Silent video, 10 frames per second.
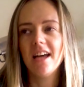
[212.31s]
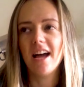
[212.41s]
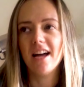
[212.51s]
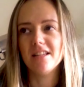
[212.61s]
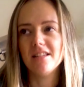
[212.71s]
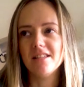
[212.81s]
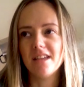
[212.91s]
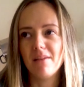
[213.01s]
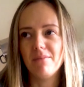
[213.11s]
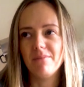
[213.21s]
And
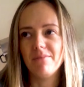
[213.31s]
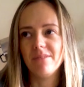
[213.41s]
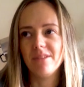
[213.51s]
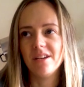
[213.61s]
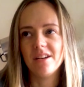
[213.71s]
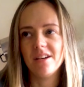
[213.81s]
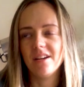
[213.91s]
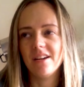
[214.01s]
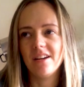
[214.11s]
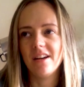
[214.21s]
um,
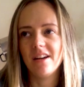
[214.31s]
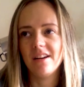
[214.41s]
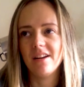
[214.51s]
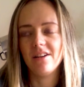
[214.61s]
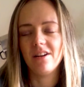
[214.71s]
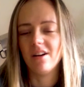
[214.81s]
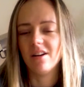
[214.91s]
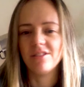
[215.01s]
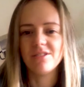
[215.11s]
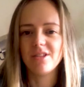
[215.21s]

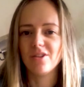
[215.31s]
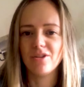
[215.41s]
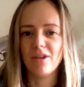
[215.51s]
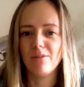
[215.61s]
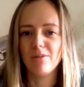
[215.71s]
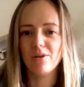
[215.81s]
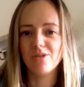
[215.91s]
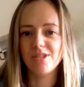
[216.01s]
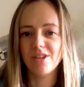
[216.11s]
oh, they're such incredible coaches.